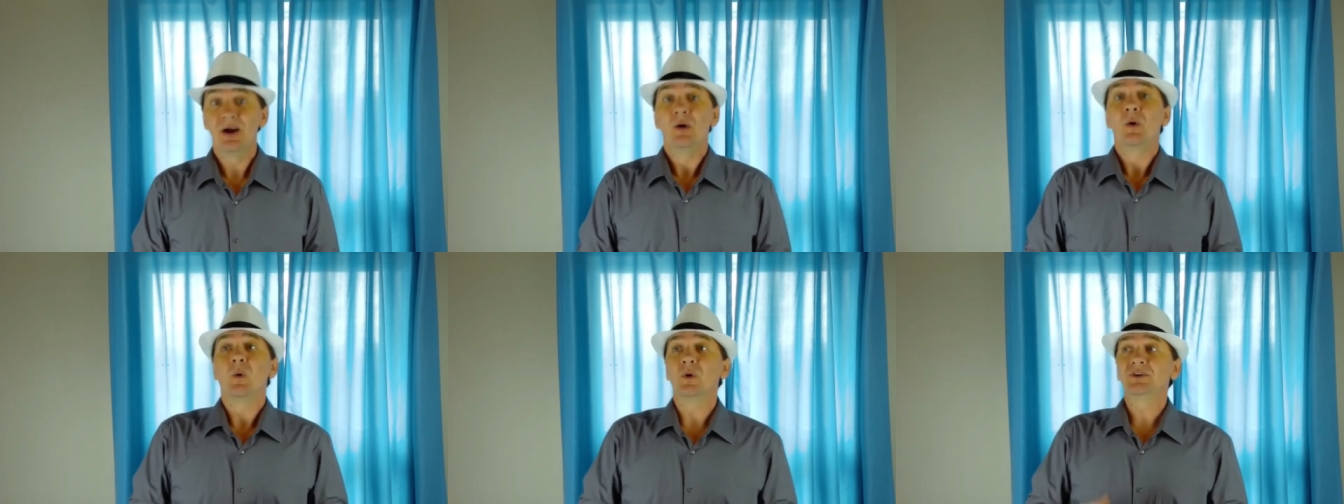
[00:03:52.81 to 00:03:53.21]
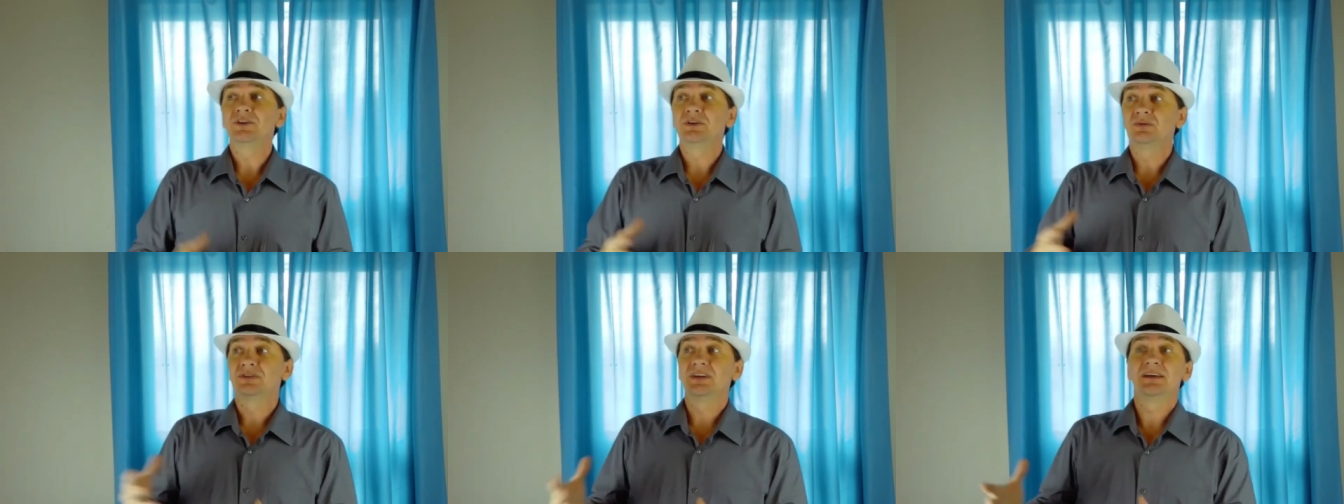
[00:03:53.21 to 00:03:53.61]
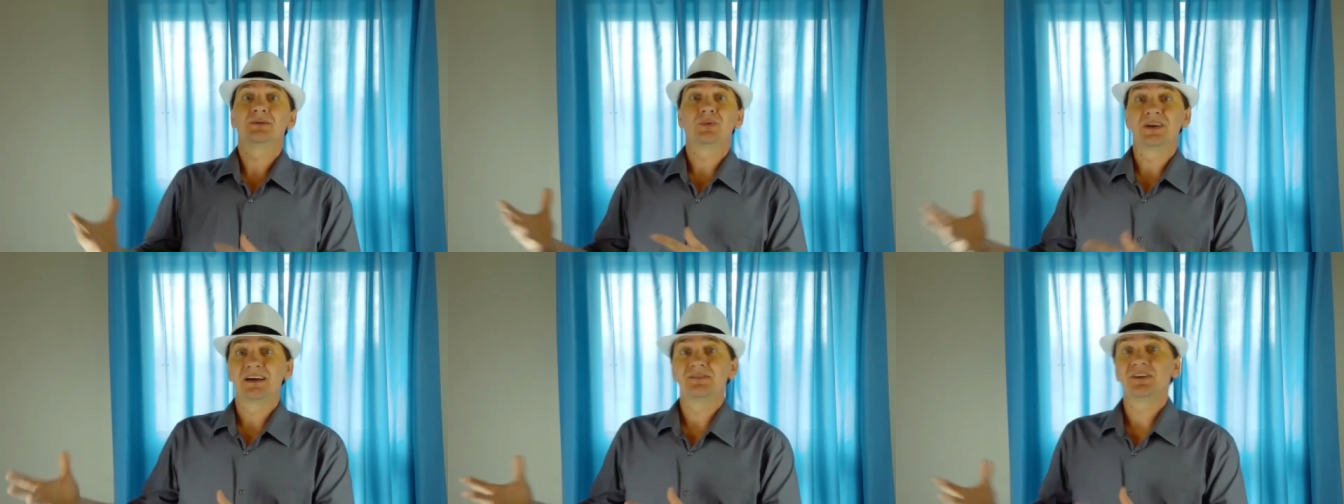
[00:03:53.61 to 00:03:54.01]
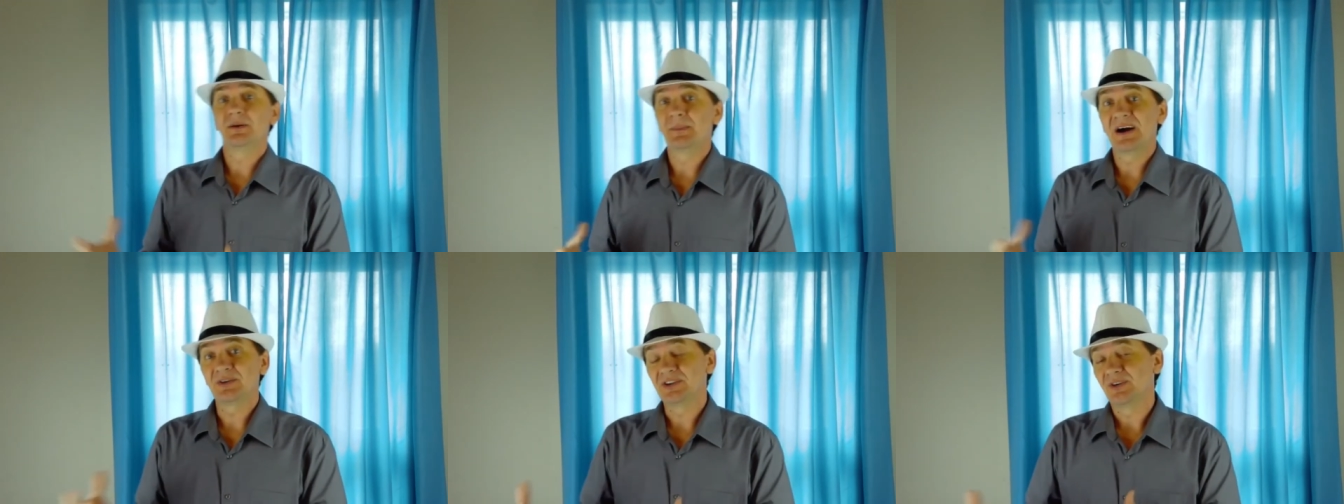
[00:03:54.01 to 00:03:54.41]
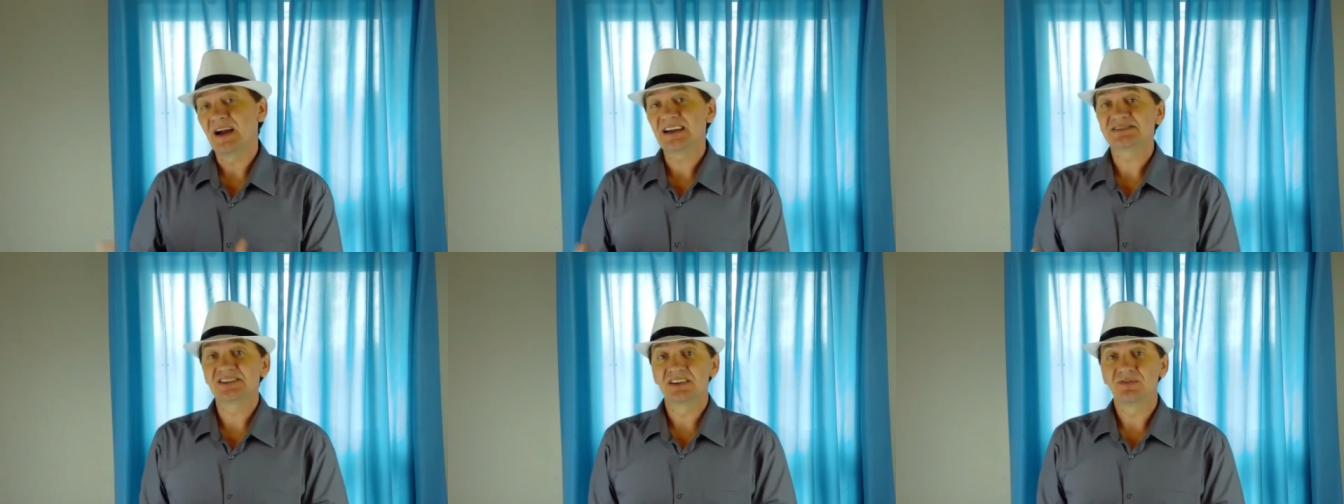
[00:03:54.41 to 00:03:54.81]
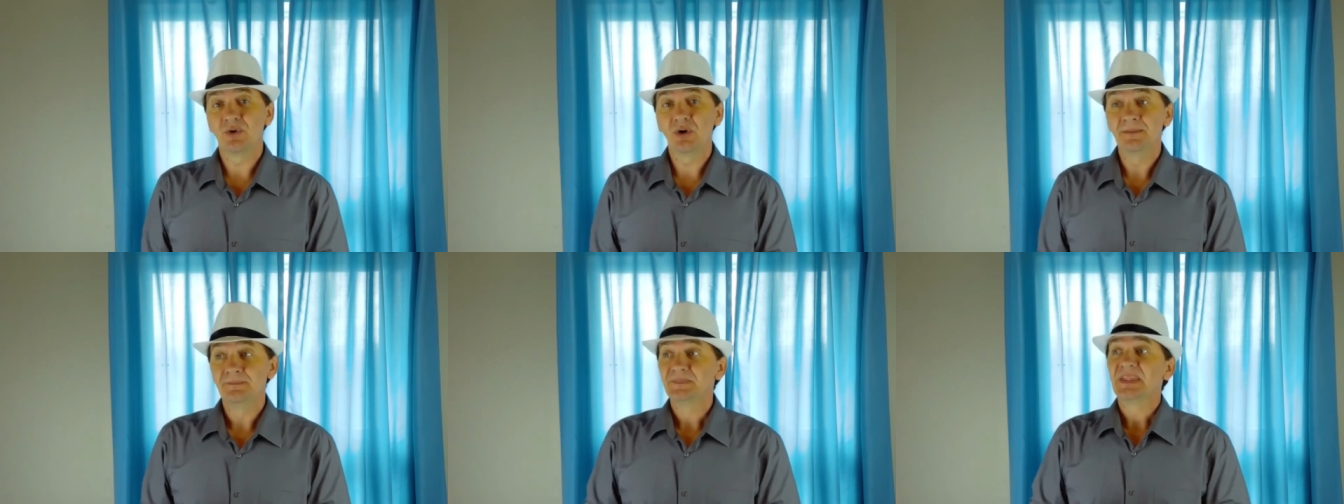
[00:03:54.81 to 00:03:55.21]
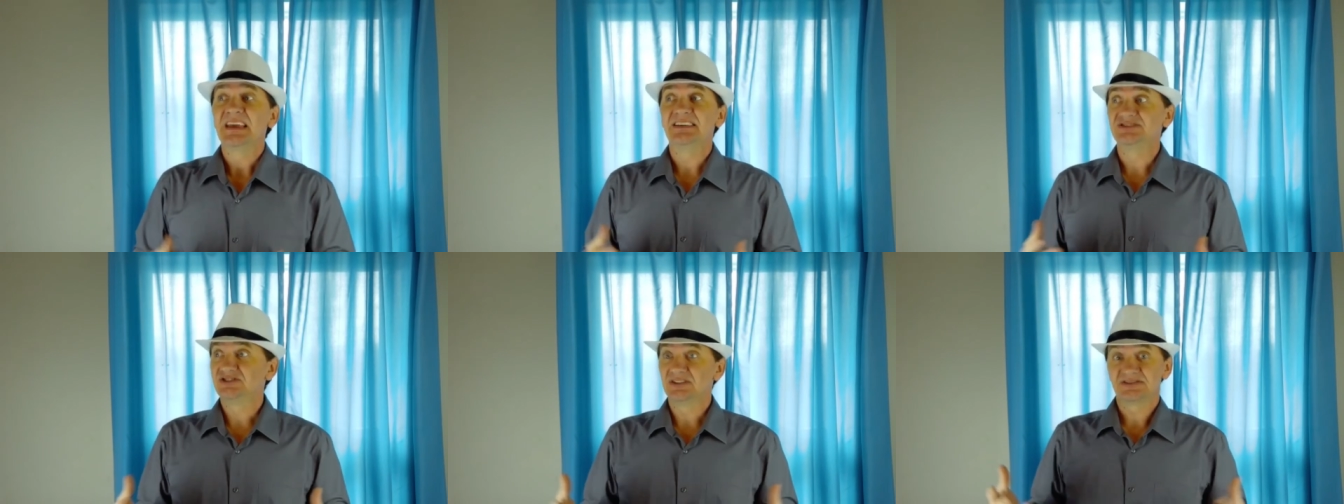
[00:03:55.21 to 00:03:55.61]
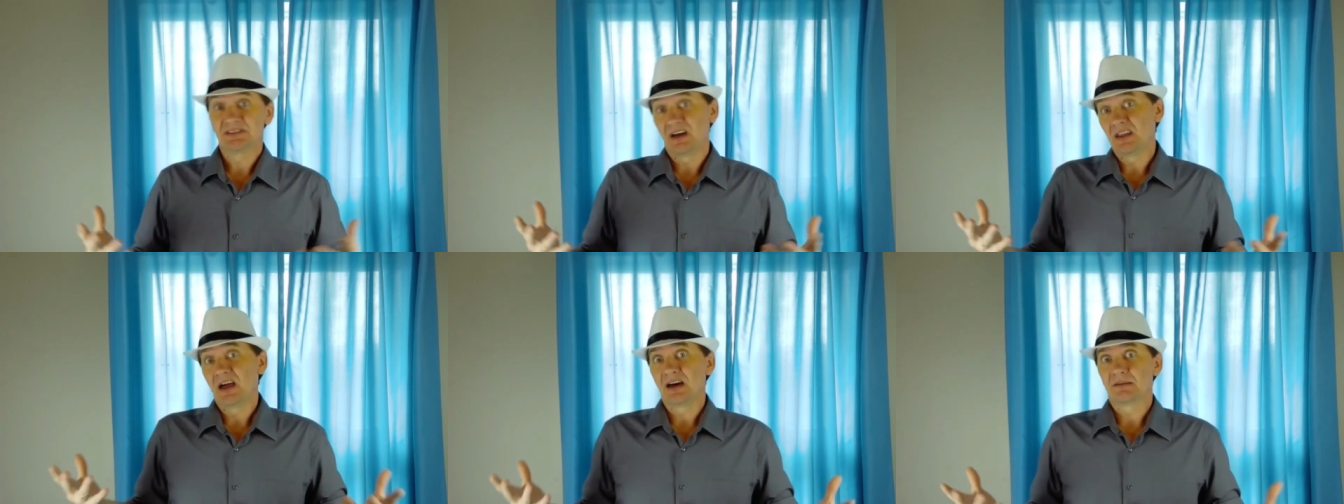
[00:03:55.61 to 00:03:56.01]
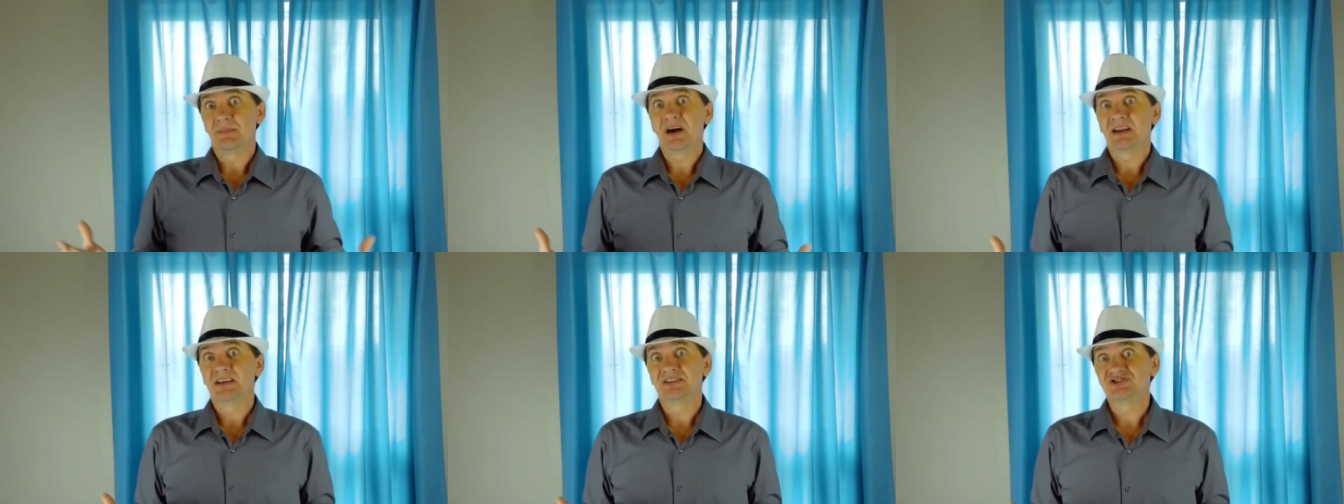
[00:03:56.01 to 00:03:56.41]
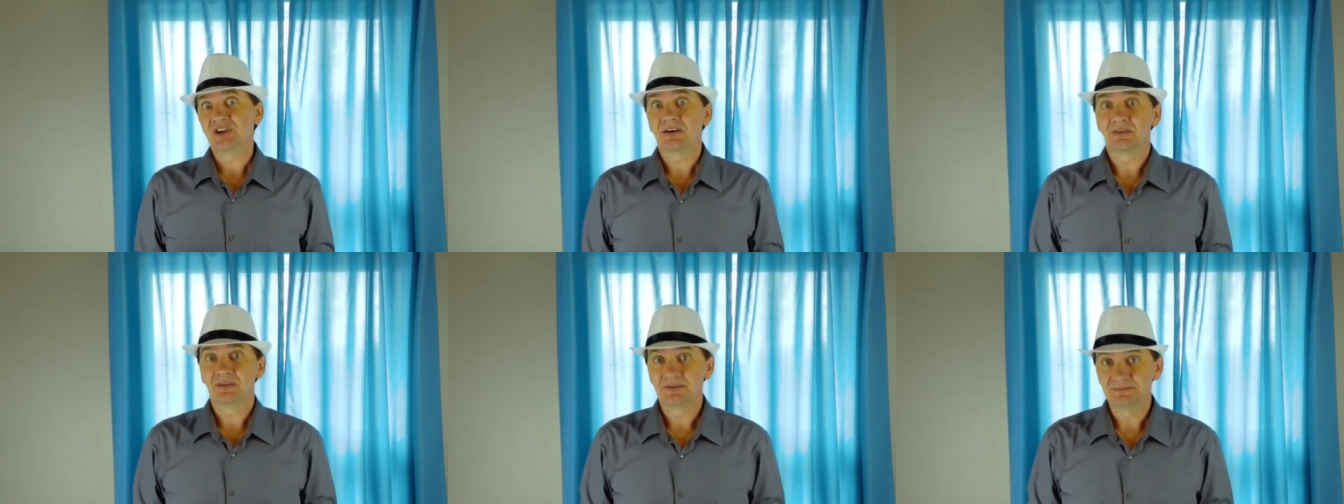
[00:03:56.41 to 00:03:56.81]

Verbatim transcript: or you think whatever amount you're asking for is just a lot of money in general.